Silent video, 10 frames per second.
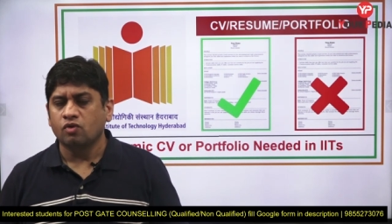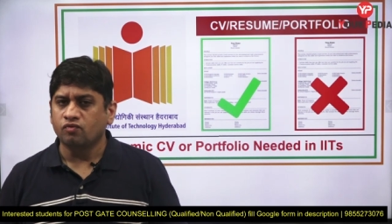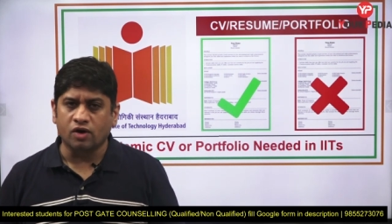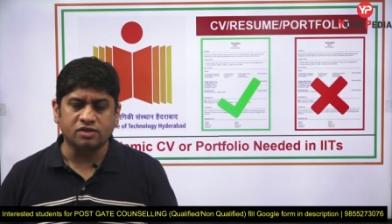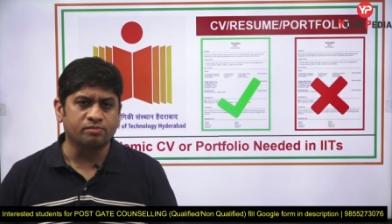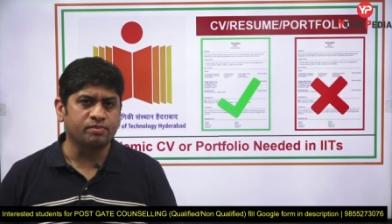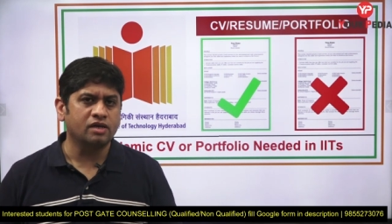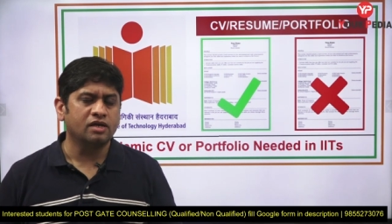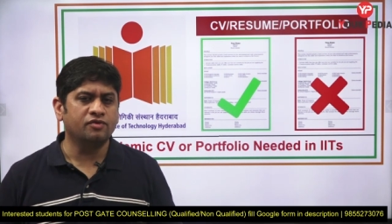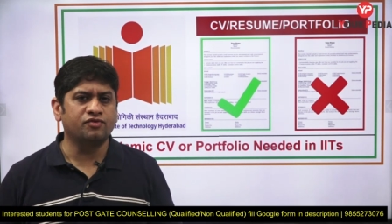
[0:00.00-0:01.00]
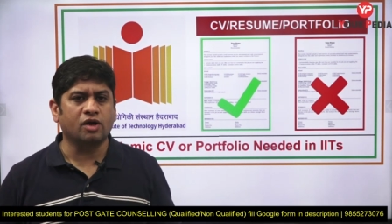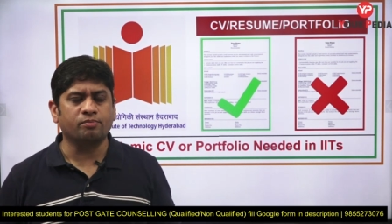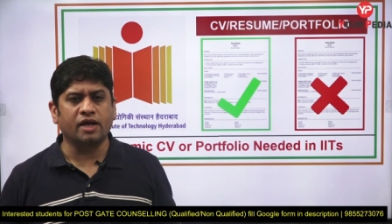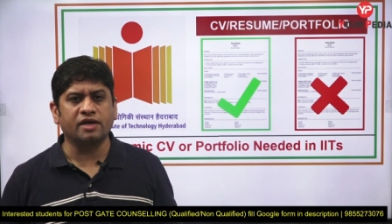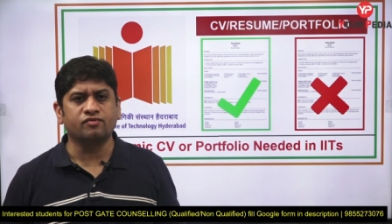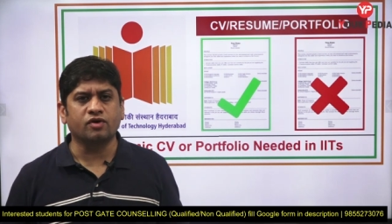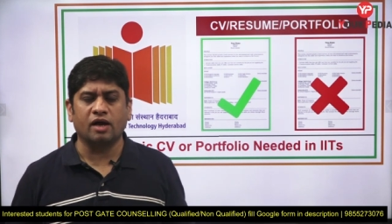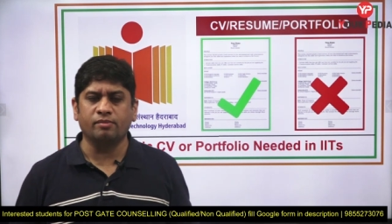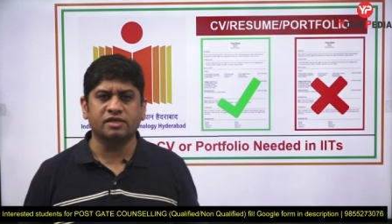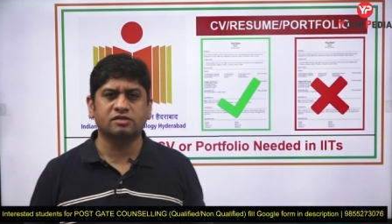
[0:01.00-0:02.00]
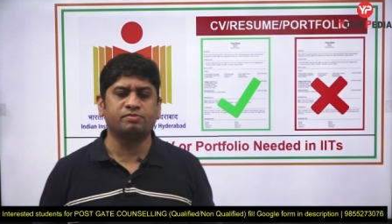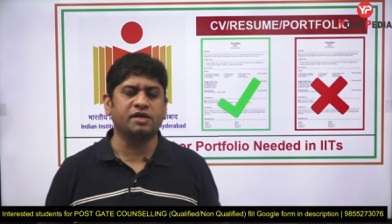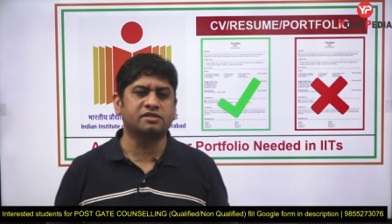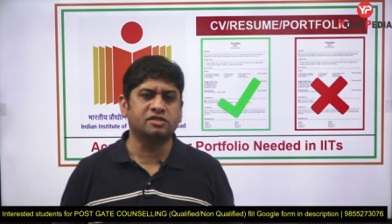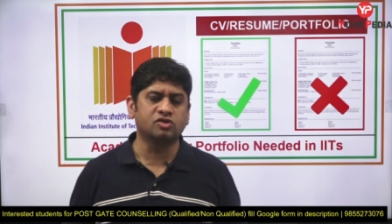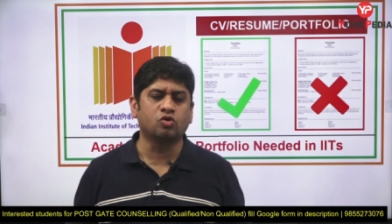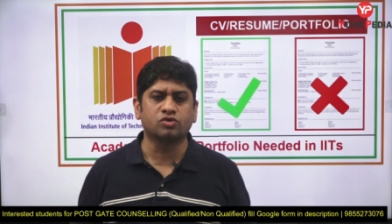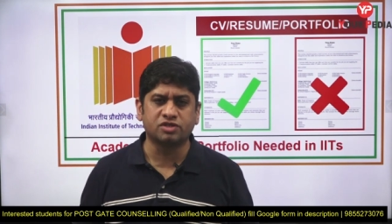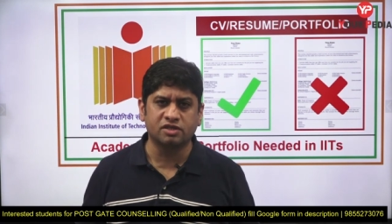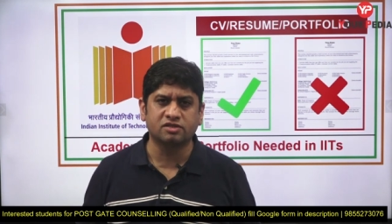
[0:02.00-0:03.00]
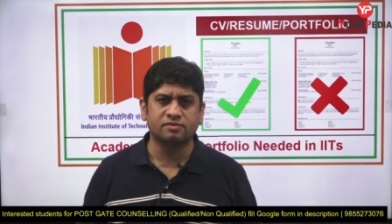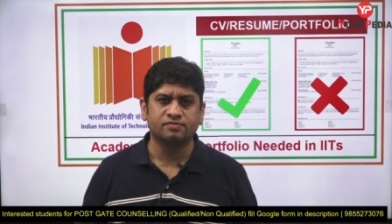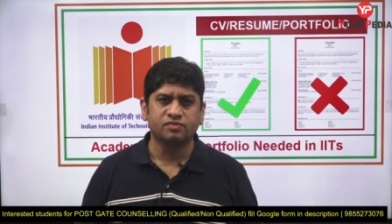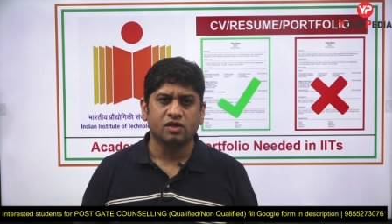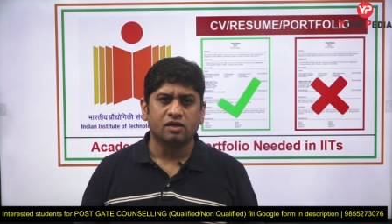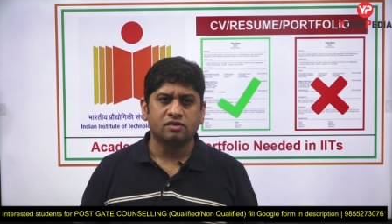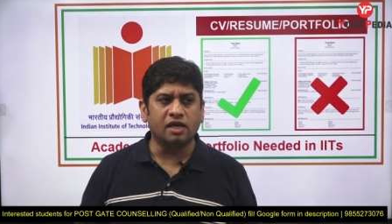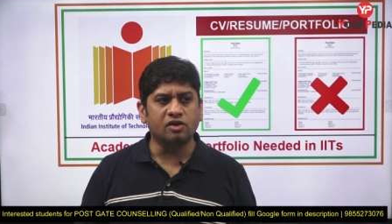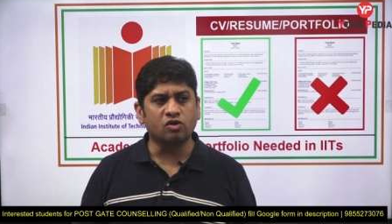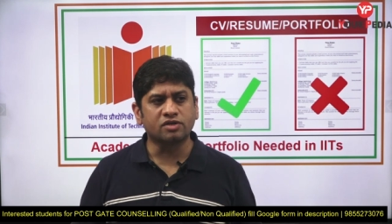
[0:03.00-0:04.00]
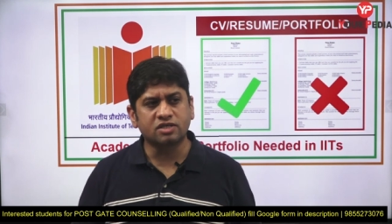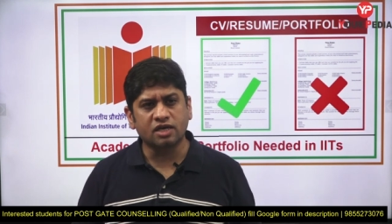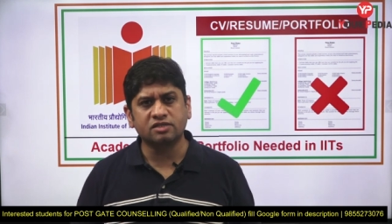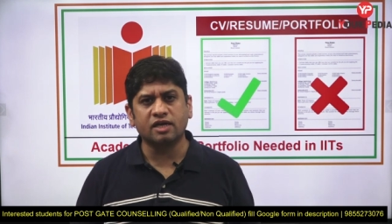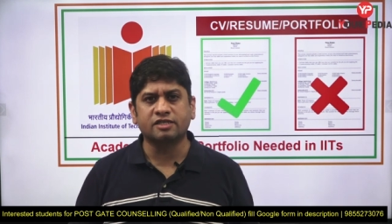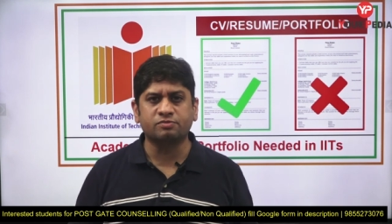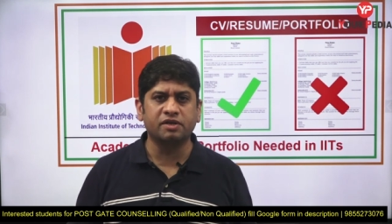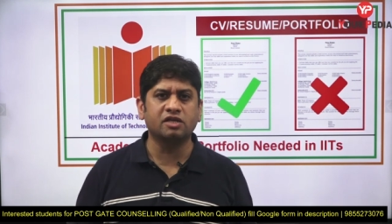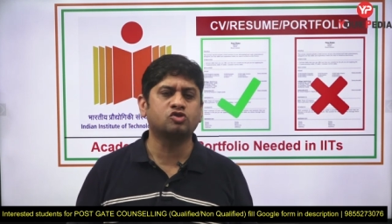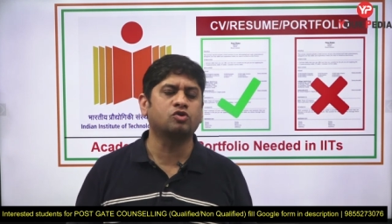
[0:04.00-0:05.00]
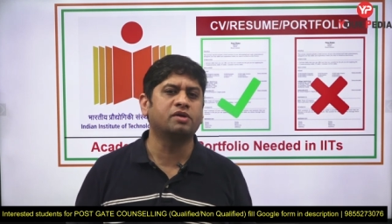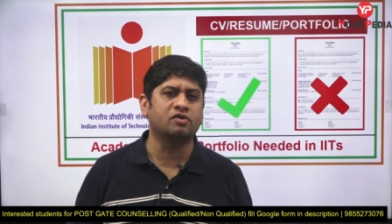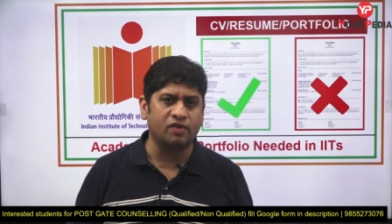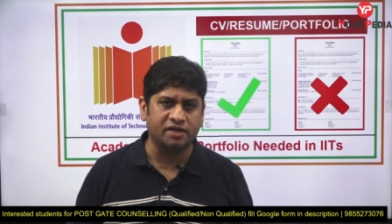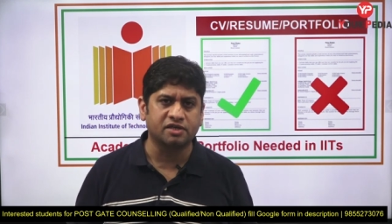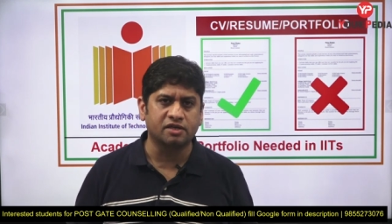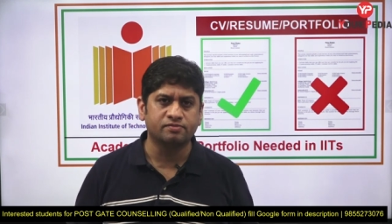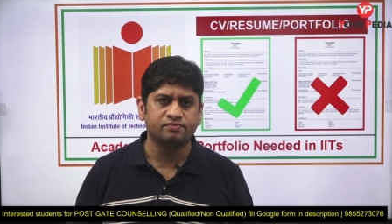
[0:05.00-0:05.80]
For example, if you are applying for MS, PhD courses, then your research experience should be reflected.